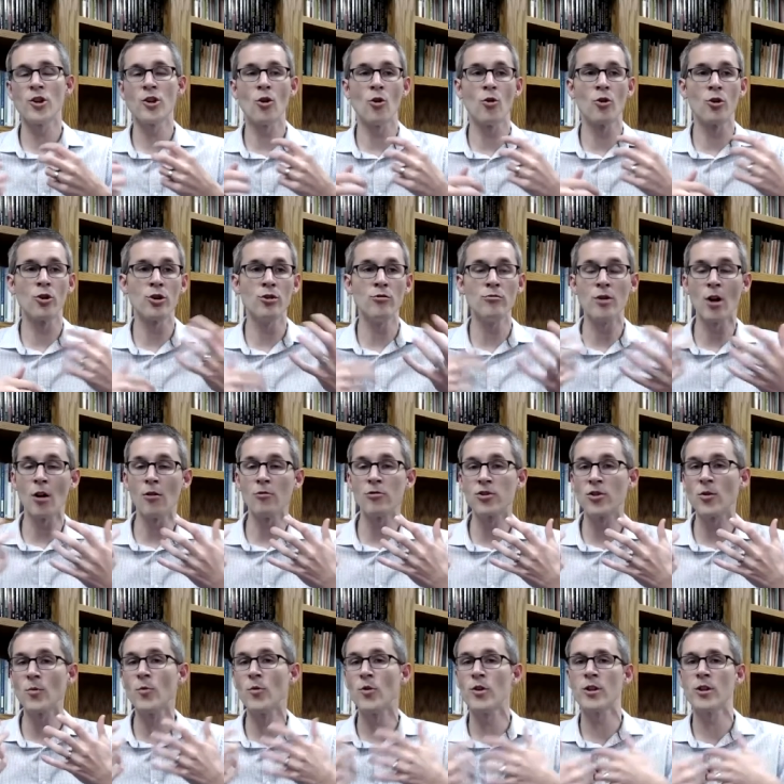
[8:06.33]
or you know
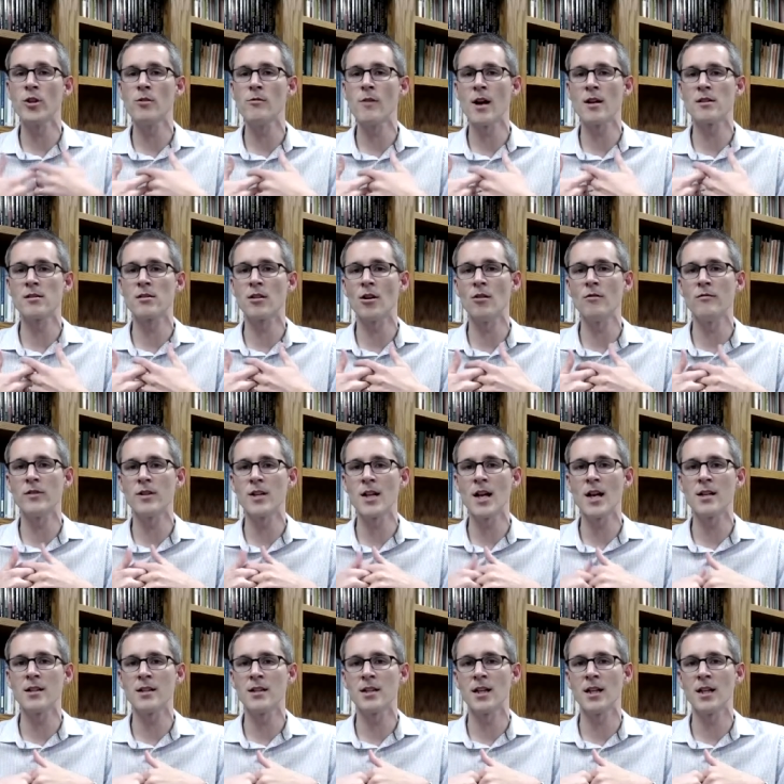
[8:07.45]
someone who has
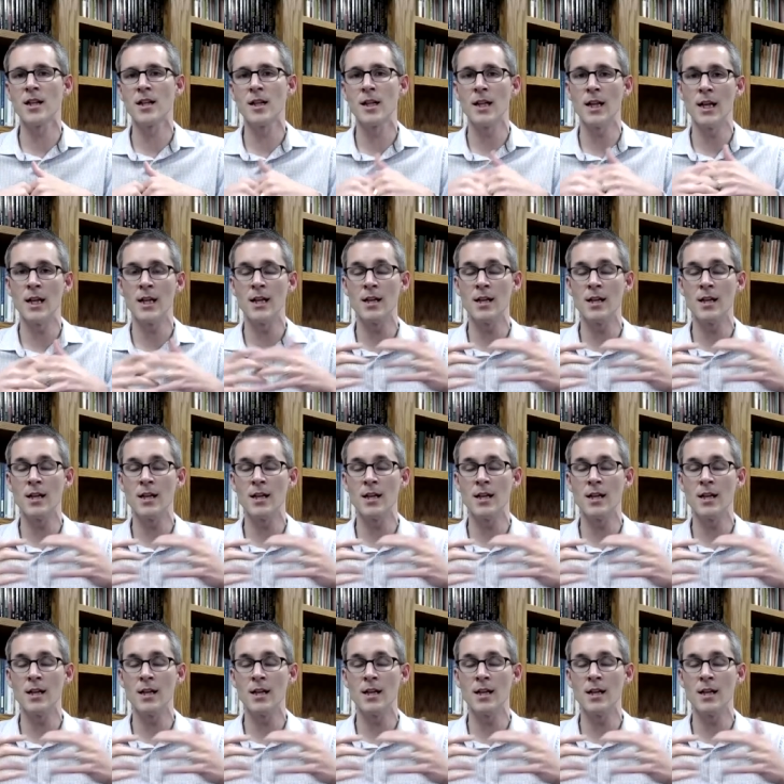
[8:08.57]
COVID-19